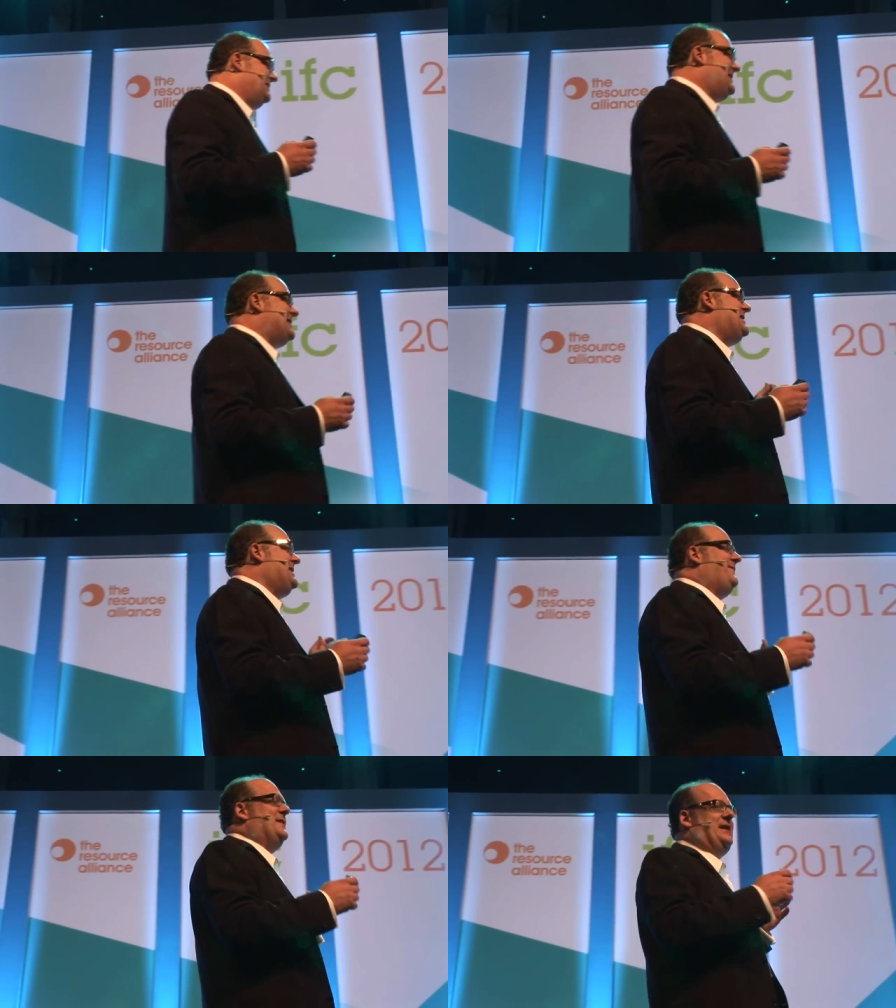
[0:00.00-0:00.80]

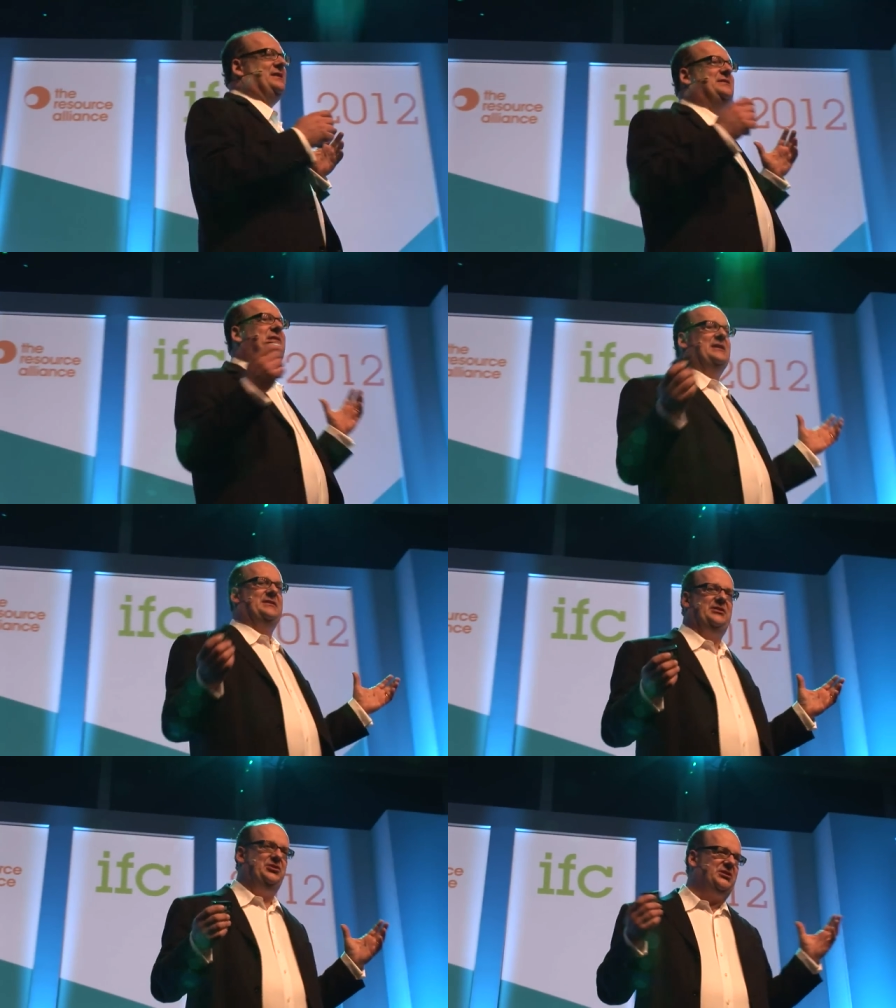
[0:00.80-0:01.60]
Didn't even
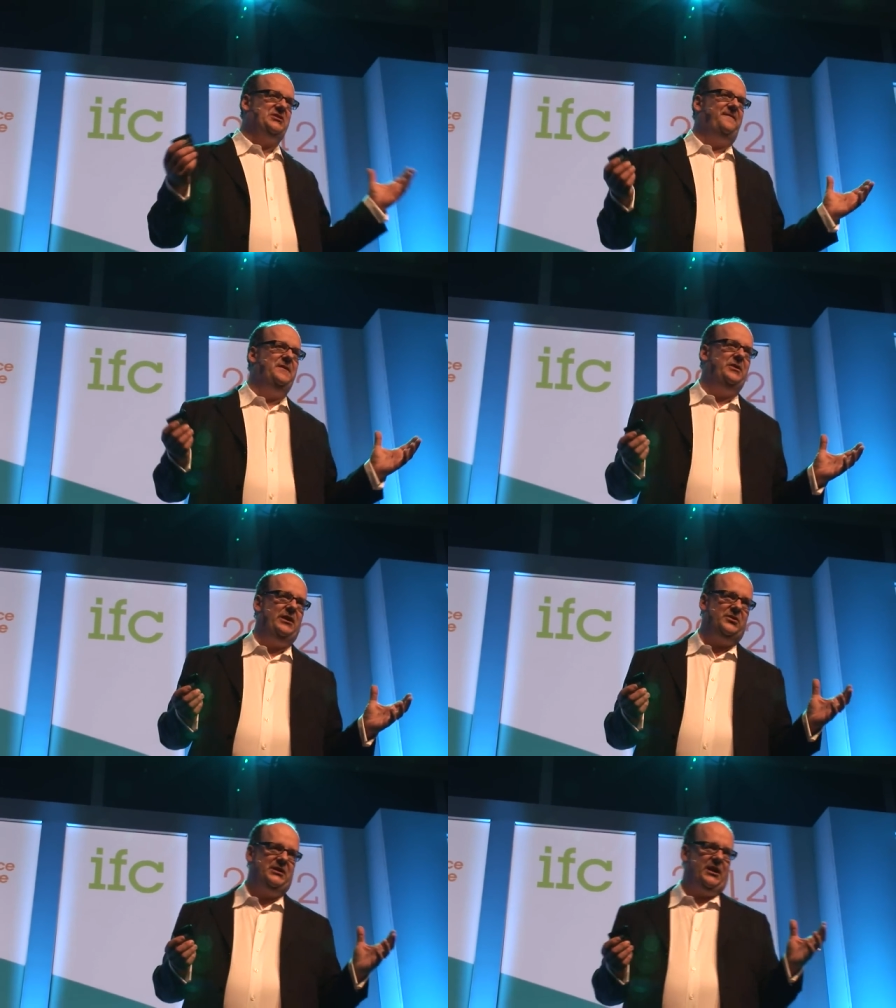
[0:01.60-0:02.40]
exist just a few years